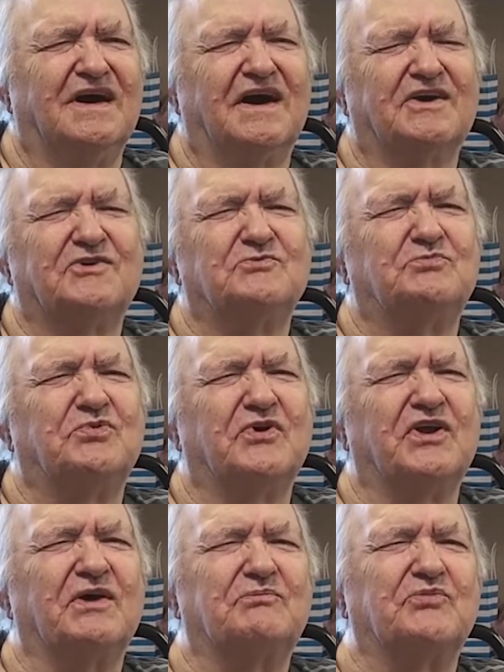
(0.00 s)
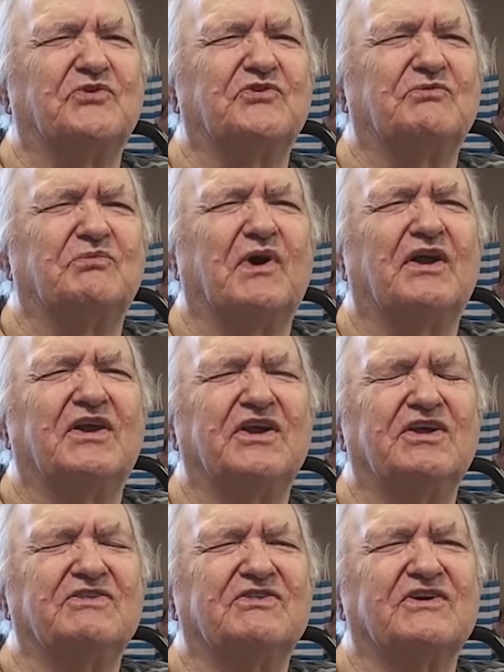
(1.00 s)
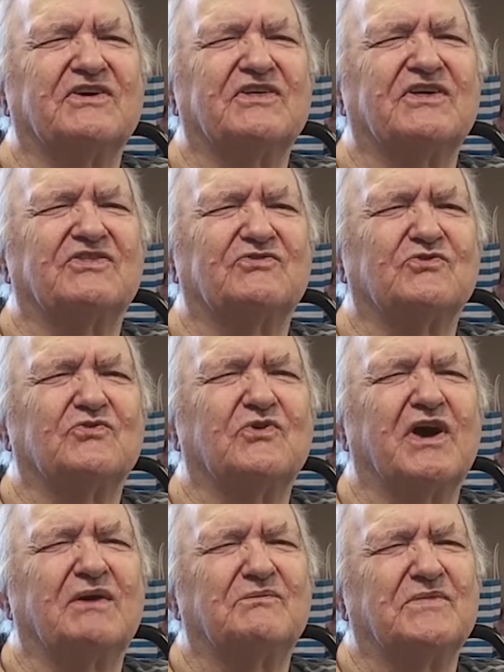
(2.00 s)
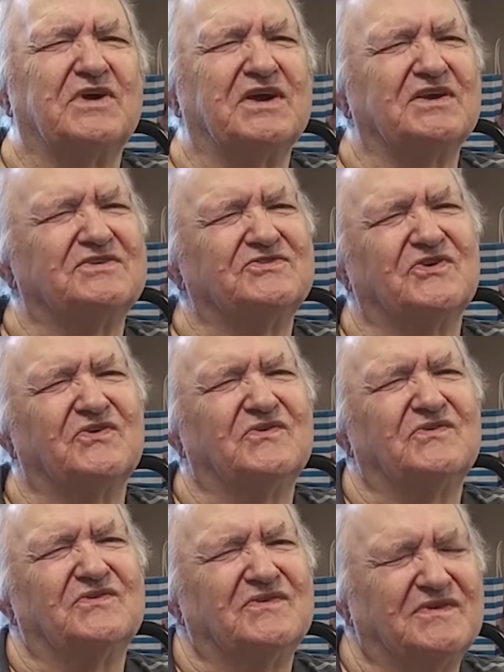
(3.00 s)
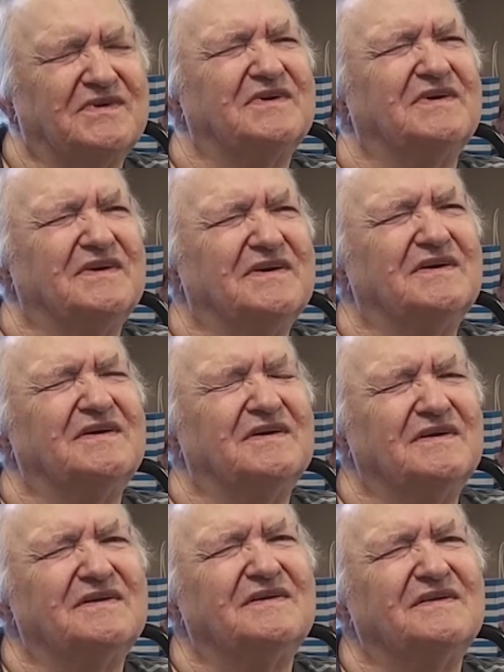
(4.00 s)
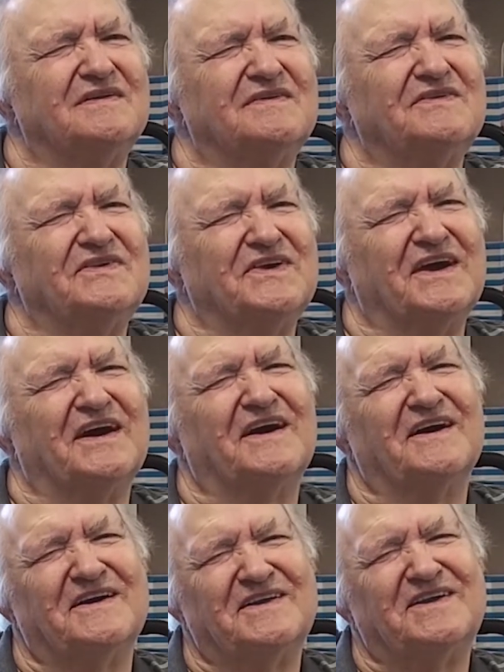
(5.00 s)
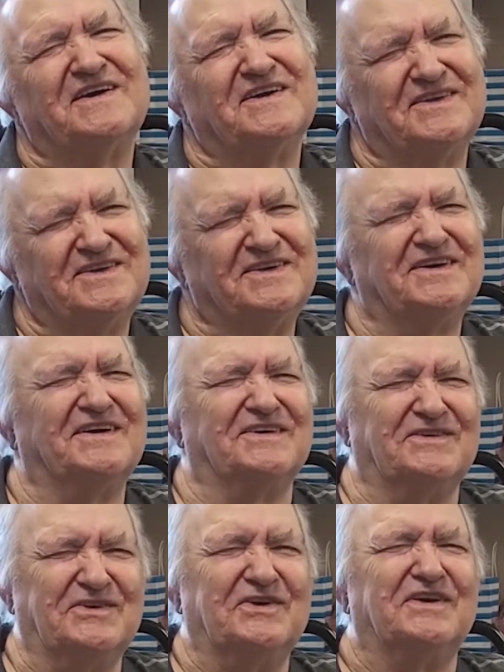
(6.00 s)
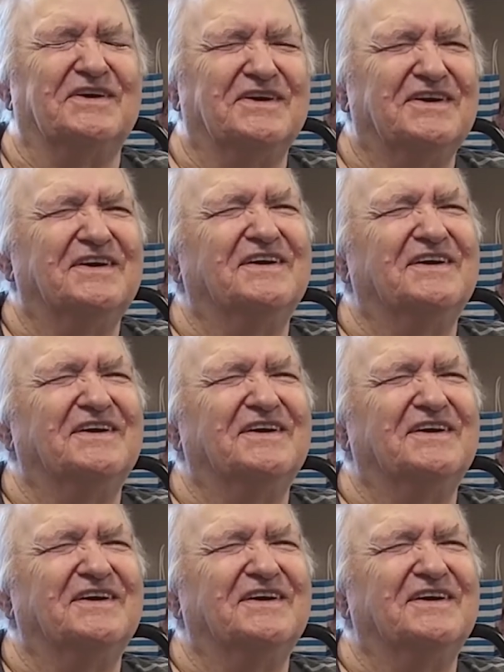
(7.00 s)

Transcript: I could put up with about anything they threw at me. So farm work got you ready for the army. Yeah, I did.